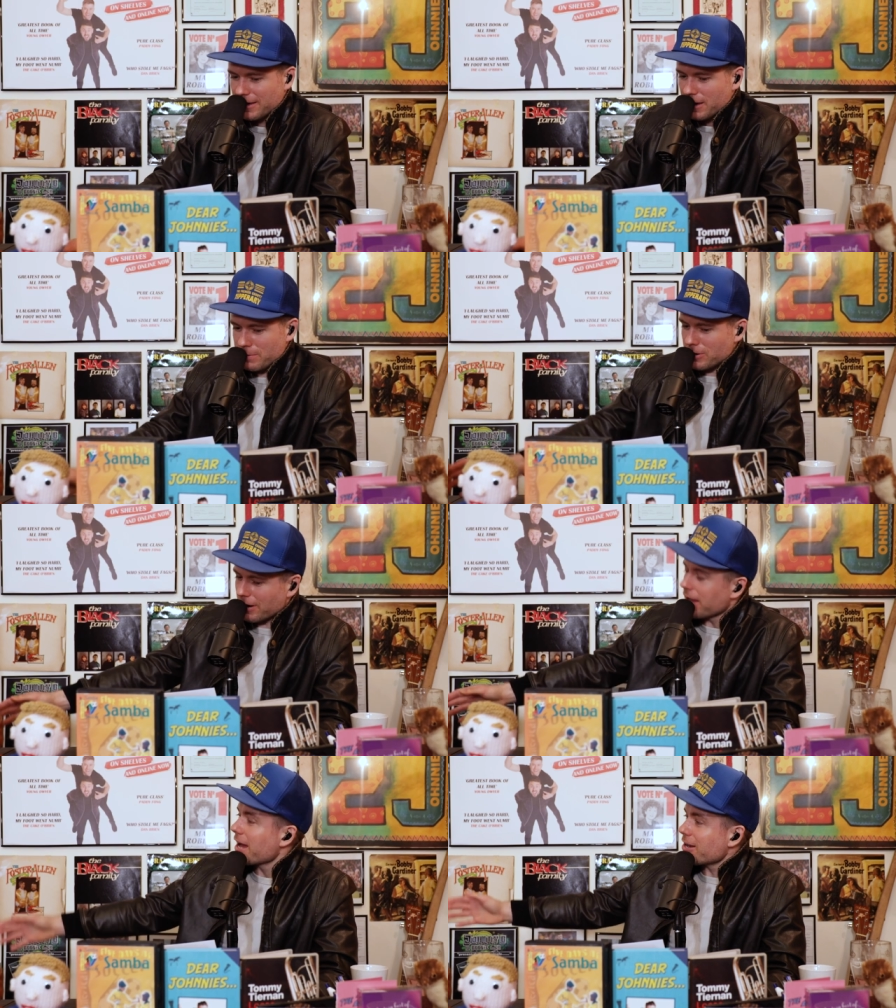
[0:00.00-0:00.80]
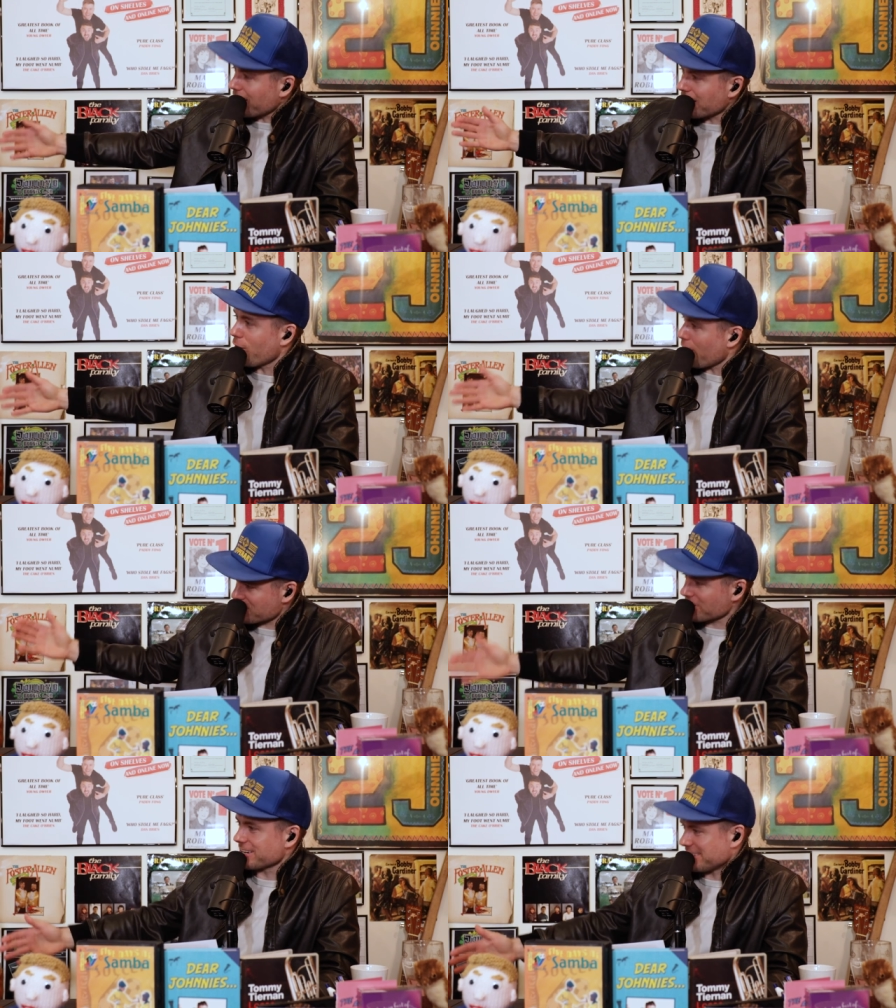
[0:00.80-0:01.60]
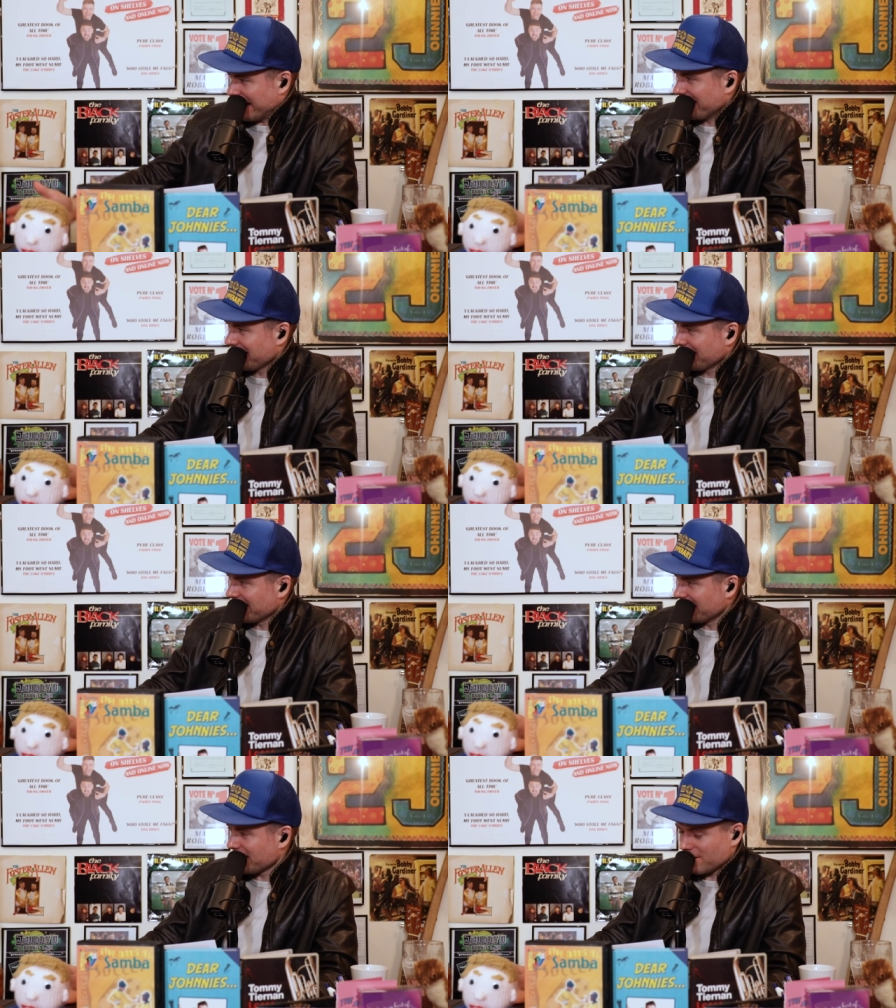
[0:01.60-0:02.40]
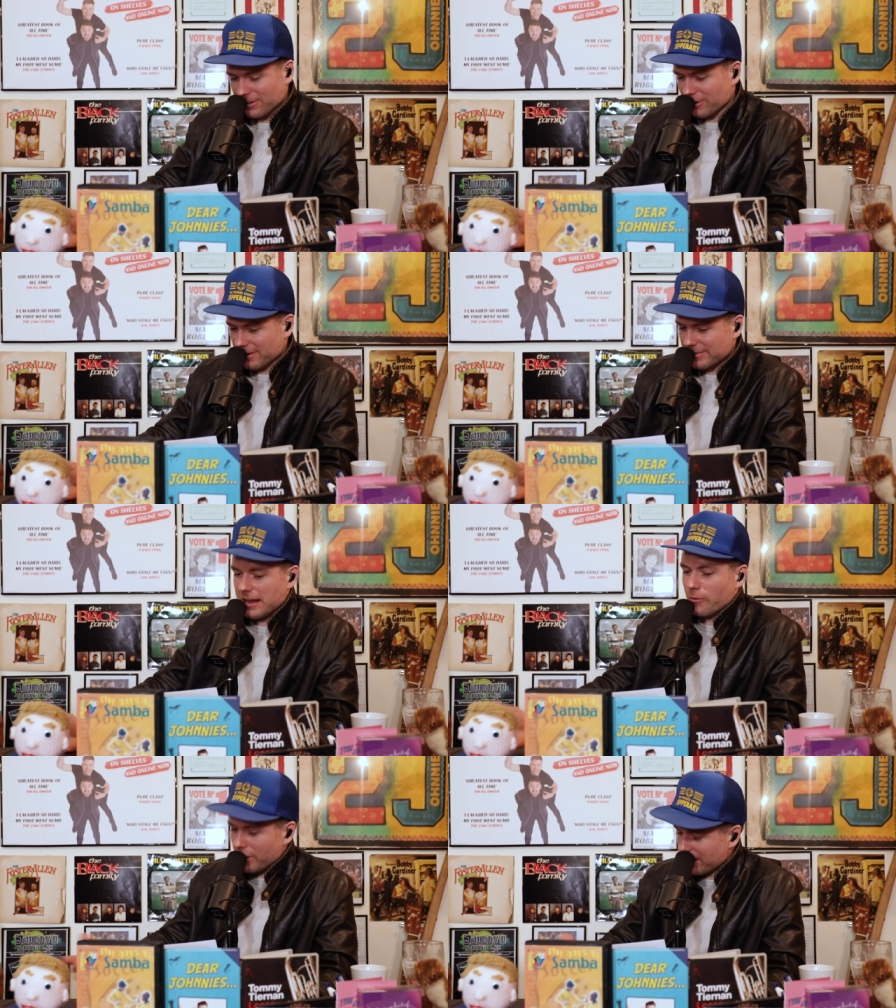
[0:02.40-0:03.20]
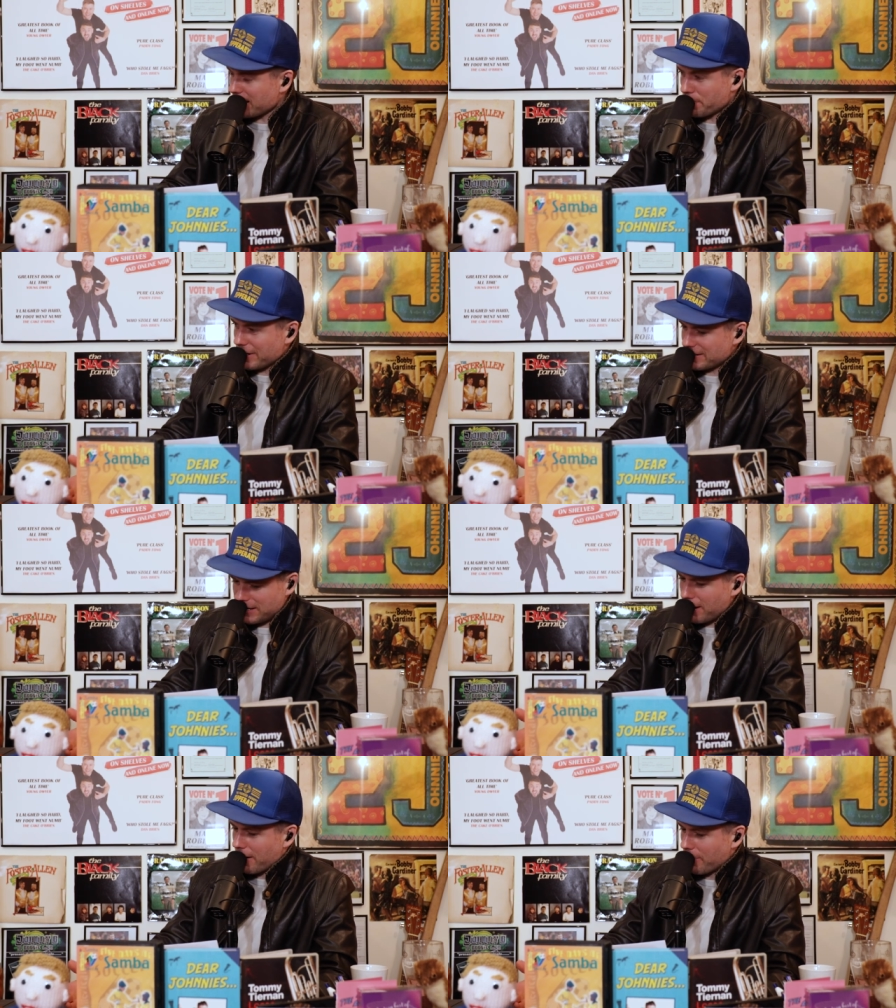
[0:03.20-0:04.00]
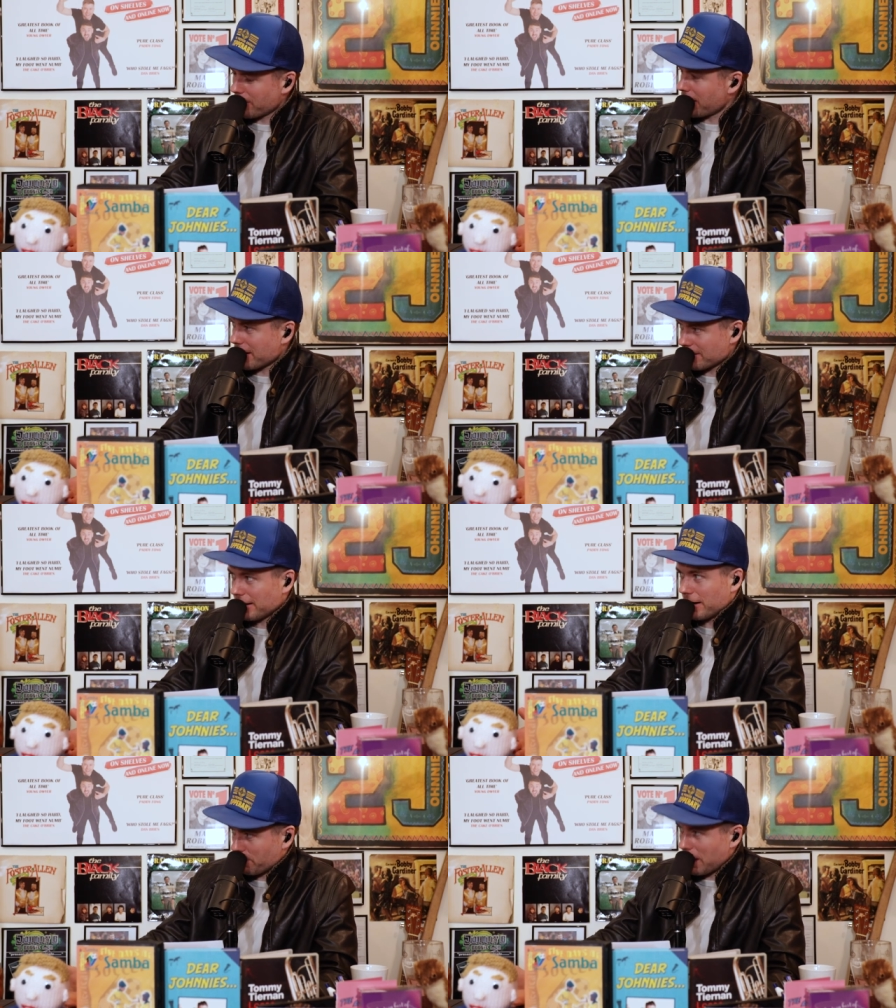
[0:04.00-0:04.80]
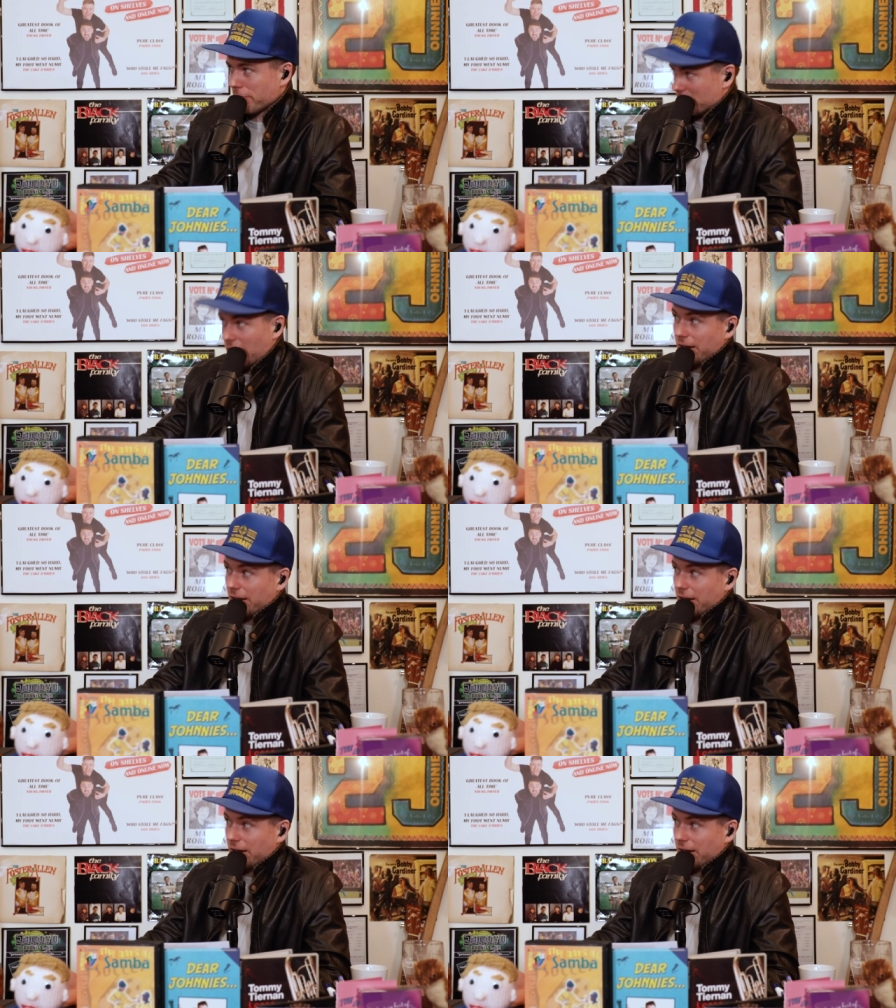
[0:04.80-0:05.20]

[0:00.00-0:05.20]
think. But no, no, I know what you're going to say. You're going to say we need a priest here. We're not exactly spoiled for